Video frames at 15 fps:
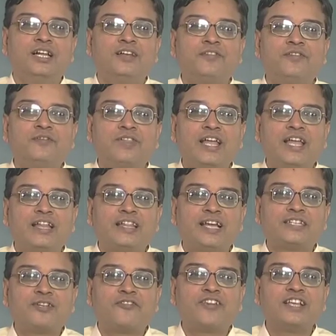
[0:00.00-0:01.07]
if there
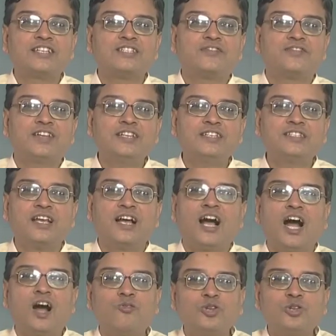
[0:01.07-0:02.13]
is a phase difference,
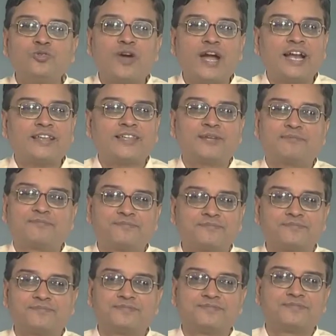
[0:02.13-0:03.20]
how do you add them?
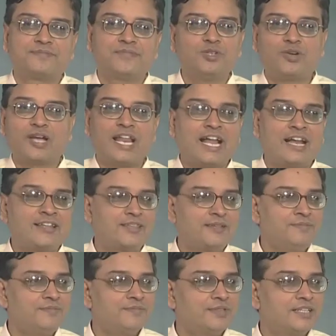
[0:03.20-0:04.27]
You can add them.
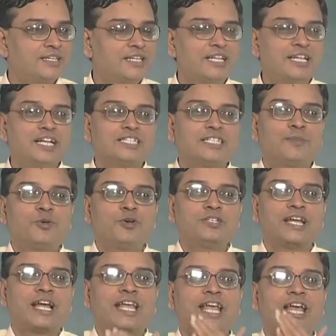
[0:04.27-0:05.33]
Suppose
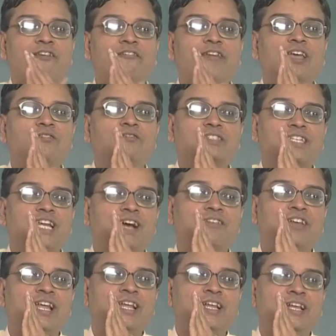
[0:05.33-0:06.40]
I have waves
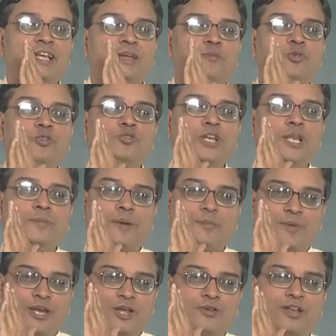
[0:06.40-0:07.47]
traveling mutually
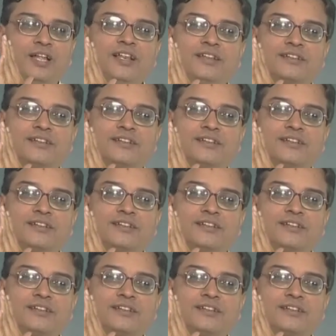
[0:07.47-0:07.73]
perpendicular